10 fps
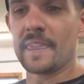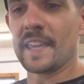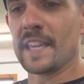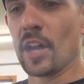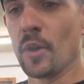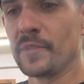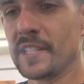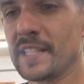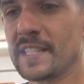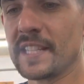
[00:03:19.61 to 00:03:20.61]
the
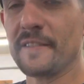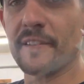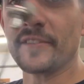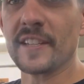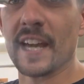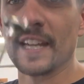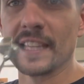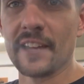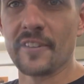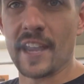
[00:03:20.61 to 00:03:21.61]
OTC
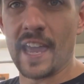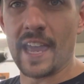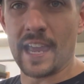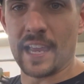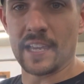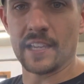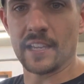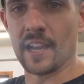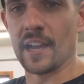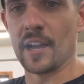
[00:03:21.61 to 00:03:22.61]

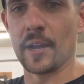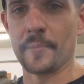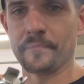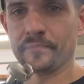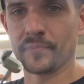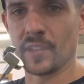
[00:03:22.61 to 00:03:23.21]
5911A